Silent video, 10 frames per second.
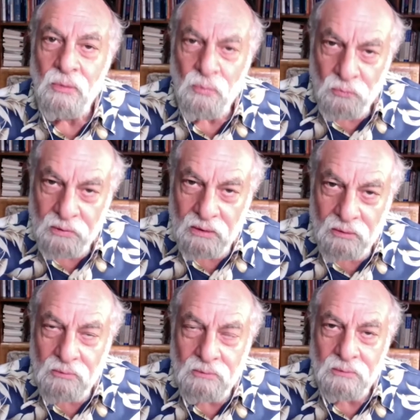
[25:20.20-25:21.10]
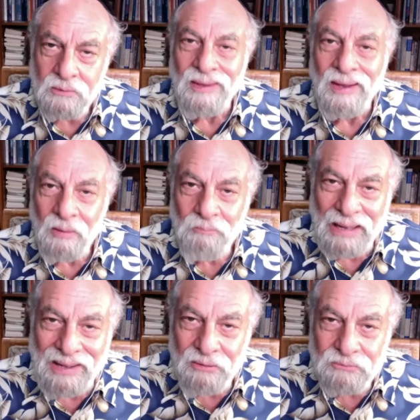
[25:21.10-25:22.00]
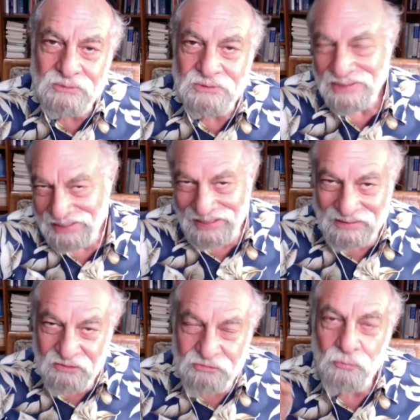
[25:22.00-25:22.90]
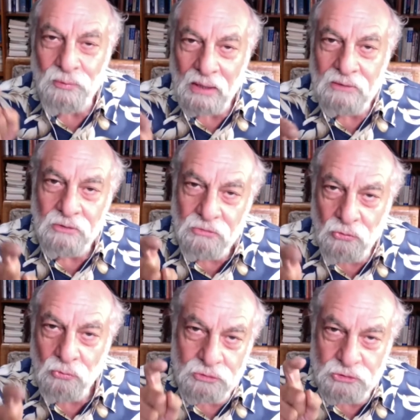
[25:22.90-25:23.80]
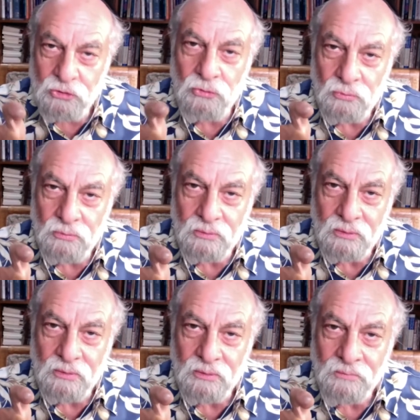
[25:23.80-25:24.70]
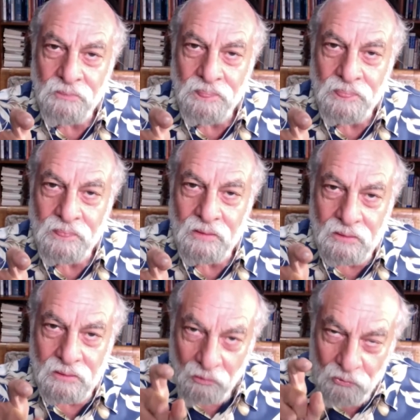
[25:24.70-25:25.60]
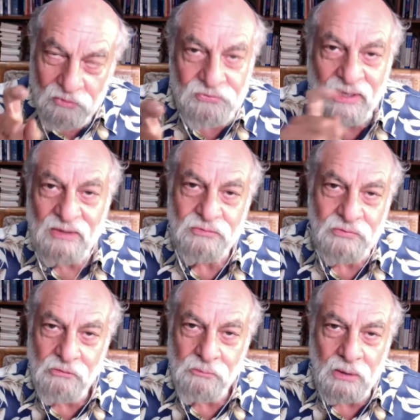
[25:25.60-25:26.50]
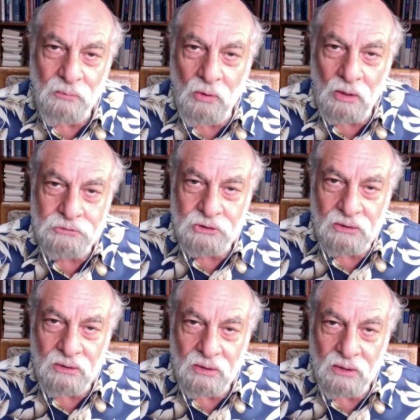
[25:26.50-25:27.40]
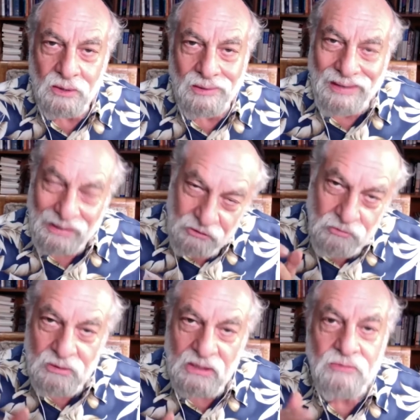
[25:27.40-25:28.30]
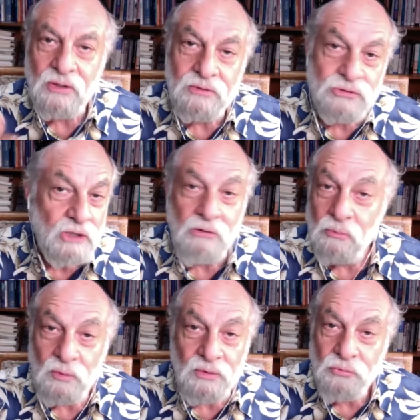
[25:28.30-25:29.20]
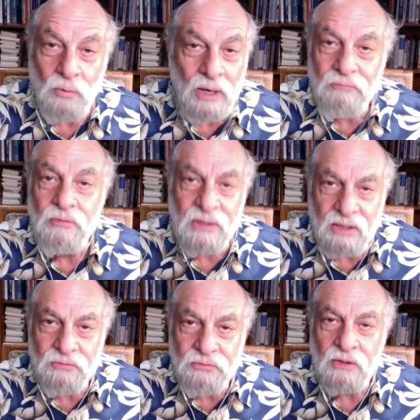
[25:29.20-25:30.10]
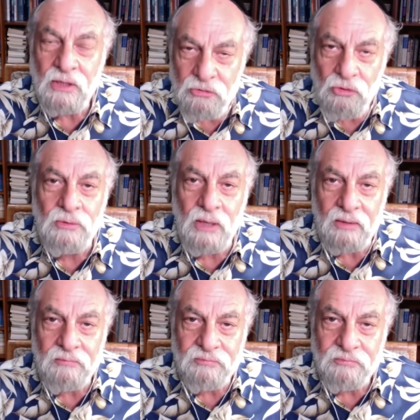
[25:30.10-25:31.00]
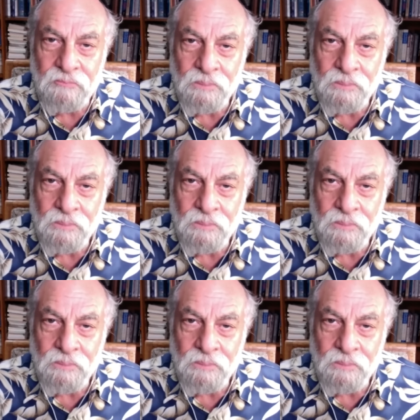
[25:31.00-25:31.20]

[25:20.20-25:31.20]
real, abounds, and is directed towards you. I want to say this to everybody watching, and you need to share it with whoever it is that in your life.